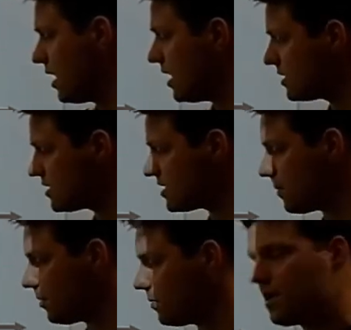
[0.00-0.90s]
It's
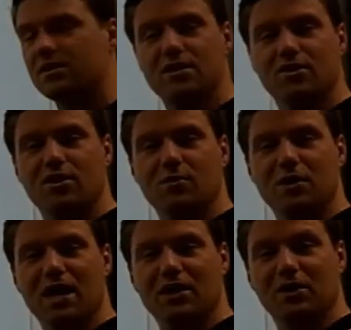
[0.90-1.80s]
supplementary with
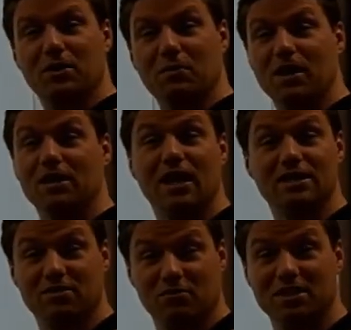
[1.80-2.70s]
angle 3.
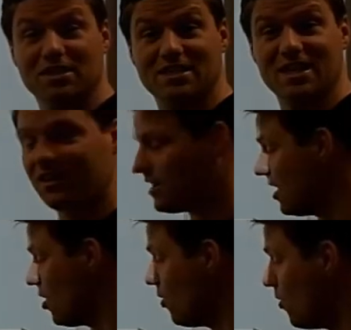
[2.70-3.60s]
Lots of reasons here.
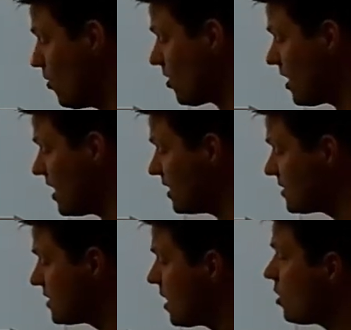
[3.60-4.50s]
Or
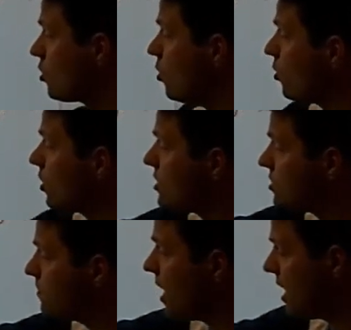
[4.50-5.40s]
it's
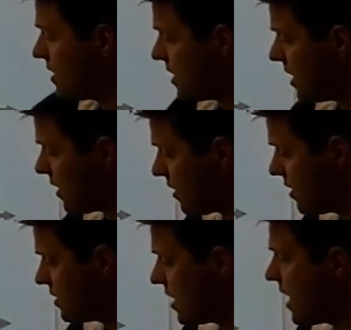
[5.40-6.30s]
corresponding
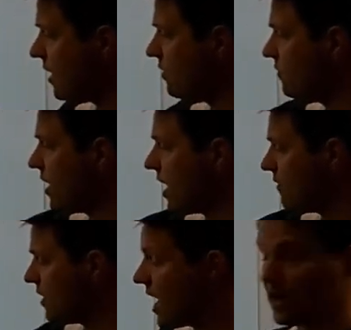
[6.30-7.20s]
to angle 5.
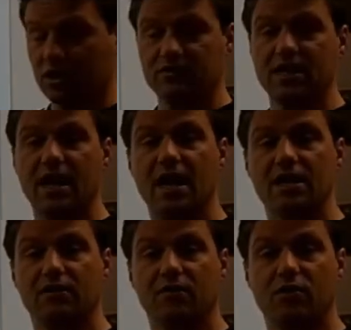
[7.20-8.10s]
I could have said
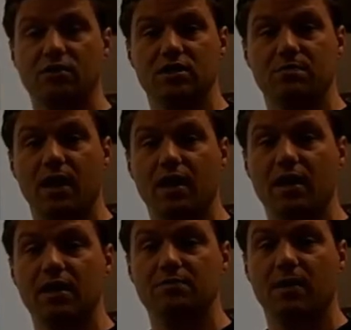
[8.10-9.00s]
any of those as my
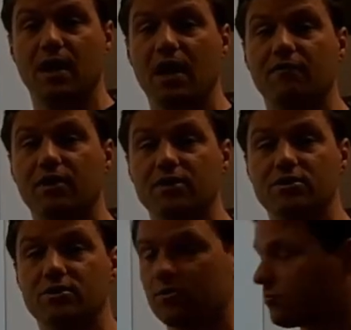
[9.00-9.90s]

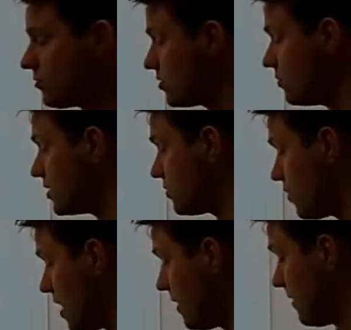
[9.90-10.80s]
evidence to the reason
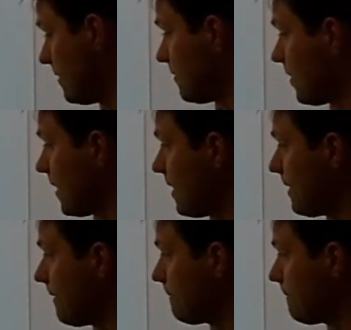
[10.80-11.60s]
why. Okay?